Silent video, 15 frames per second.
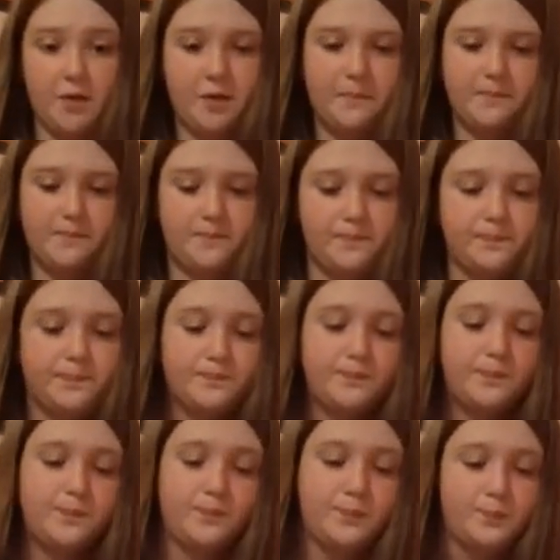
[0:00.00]
I don't even remember
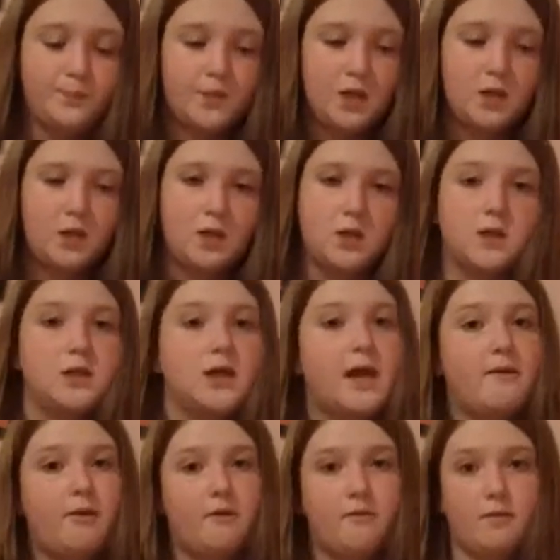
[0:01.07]
squishies, so let's
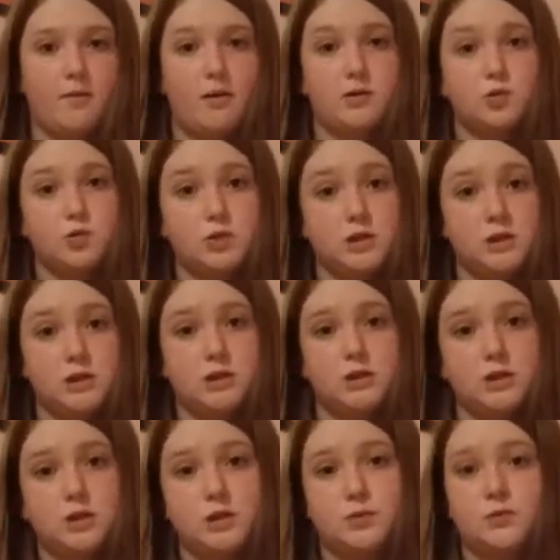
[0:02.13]
just
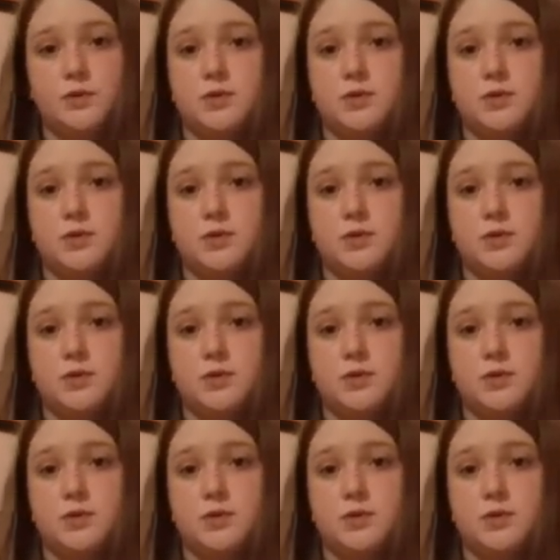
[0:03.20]
do the